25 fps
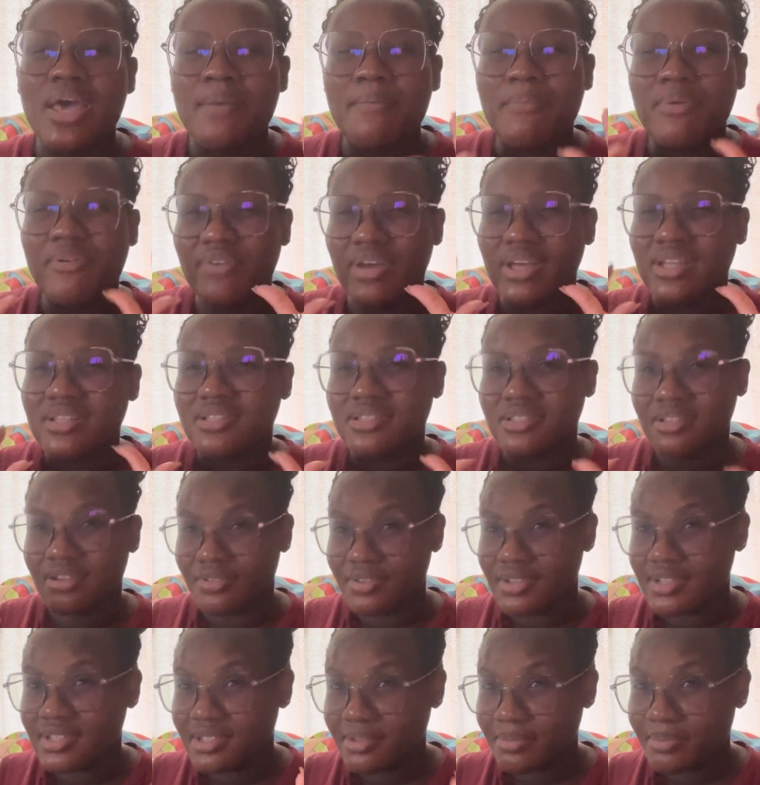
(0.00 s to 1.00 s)
provide
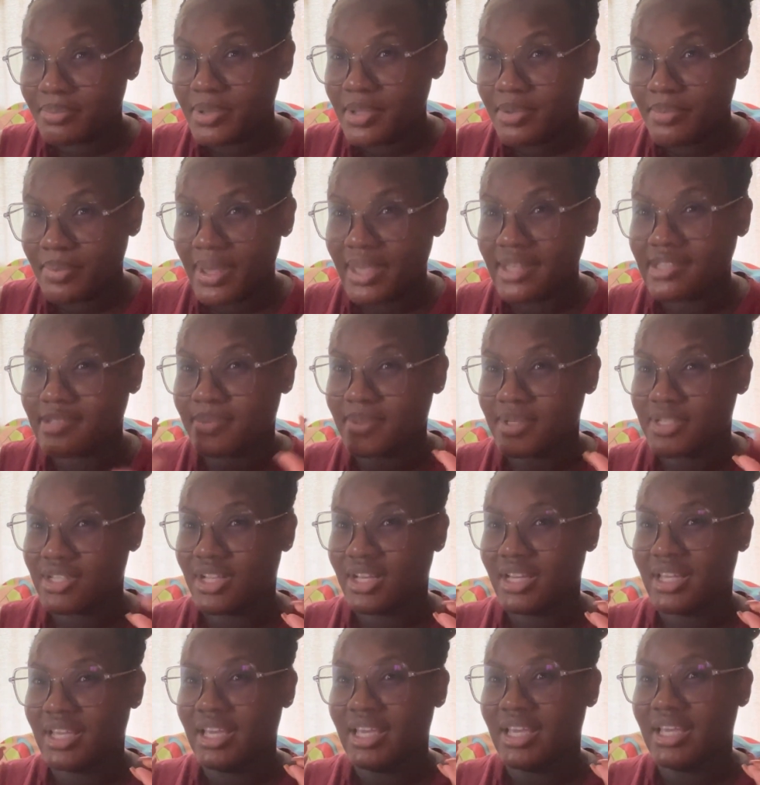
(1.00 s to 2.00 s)
service to people,
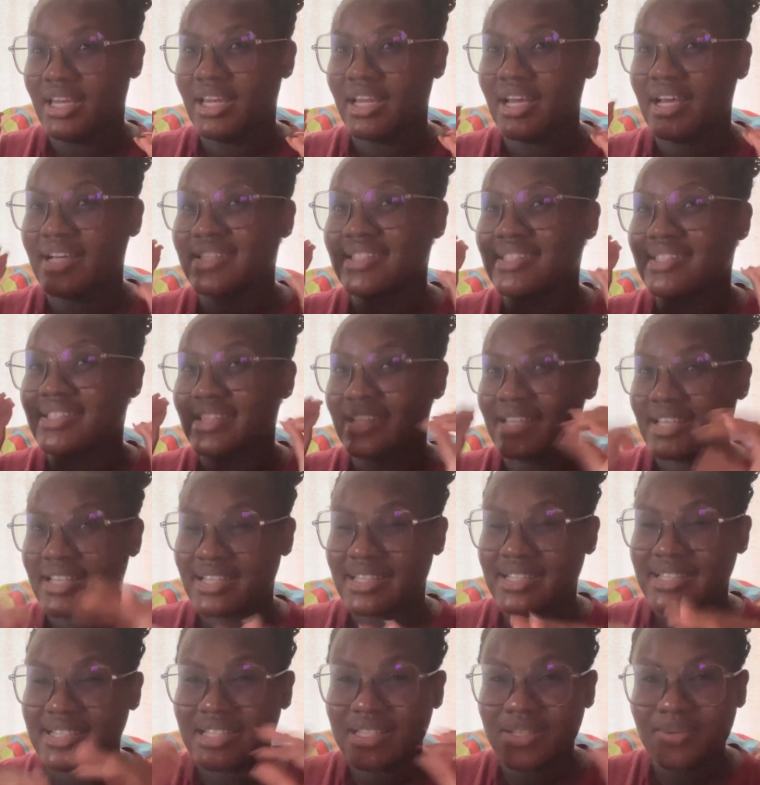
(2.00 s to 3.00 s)
especially in a sick
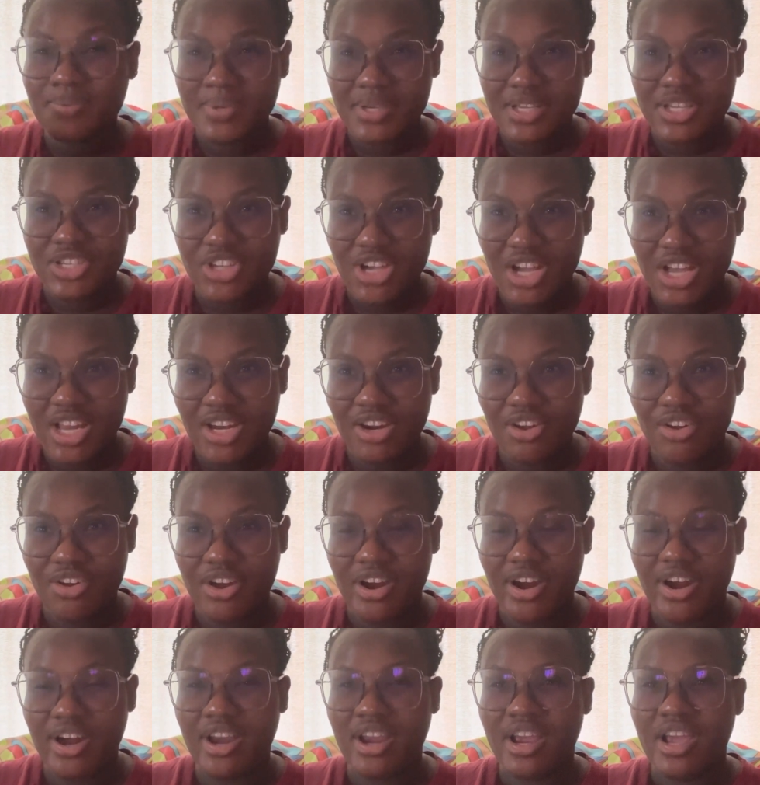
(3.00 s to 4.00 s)
situation
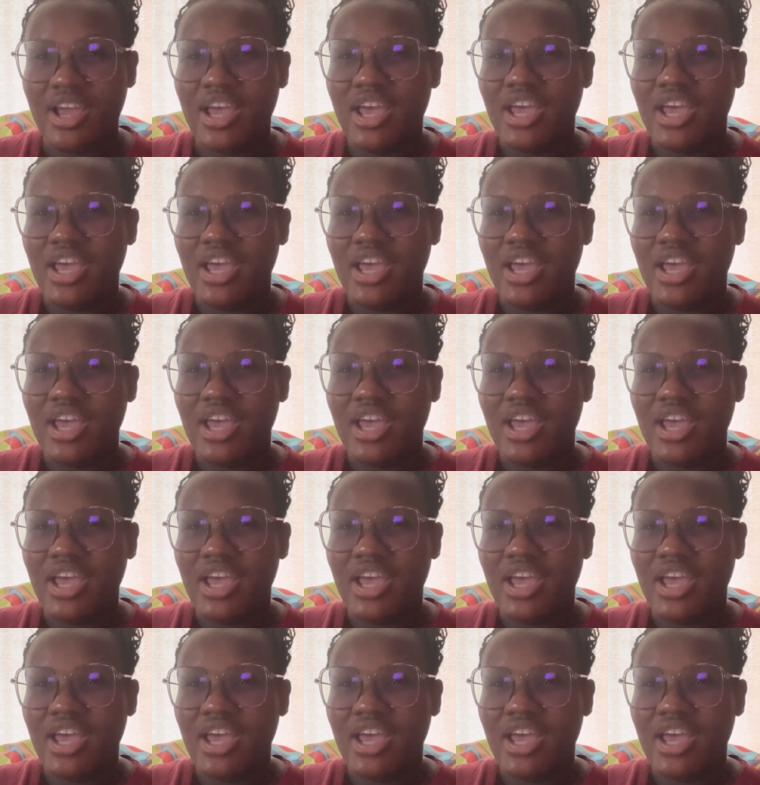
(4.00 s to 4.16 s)
or,